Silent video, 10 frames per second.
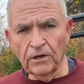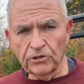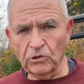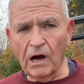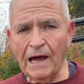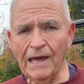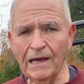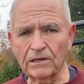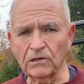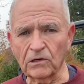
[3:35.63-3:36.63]
So I
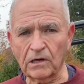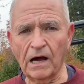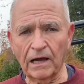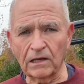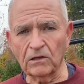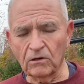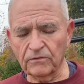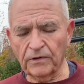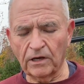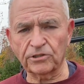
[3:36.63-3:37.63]
had to look high and low
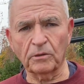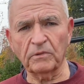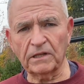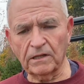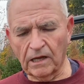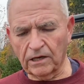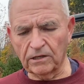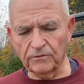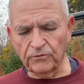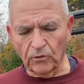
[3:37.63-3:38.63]
to find somebody that I
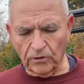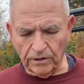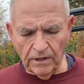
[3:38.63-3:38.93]
can afford.